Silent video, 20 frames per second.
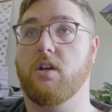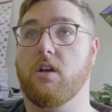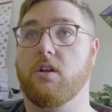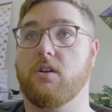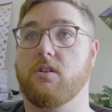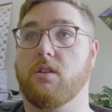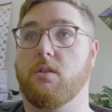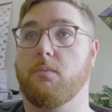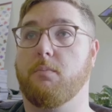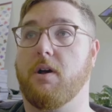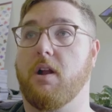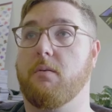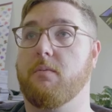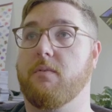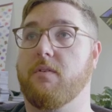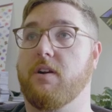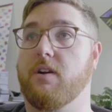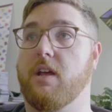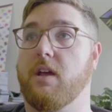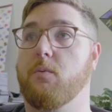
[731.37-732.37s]
goes to the bottom
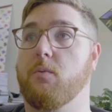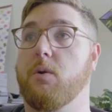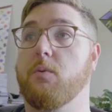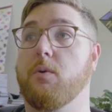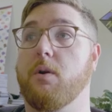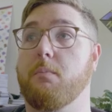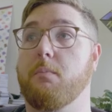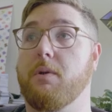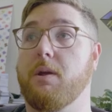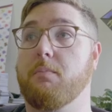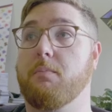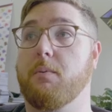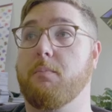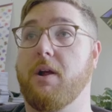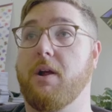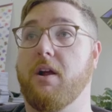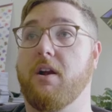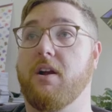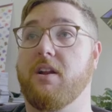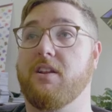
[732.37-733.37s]
of our deck. We rip Be
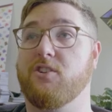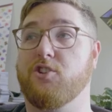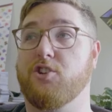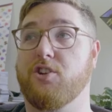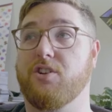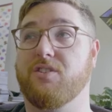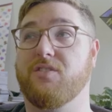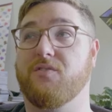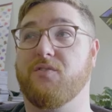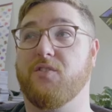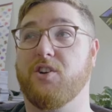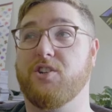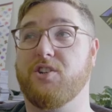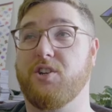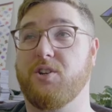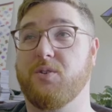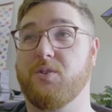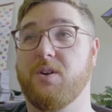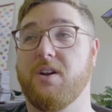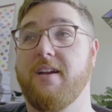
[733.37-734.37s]
Prepared and Shield of Virtue.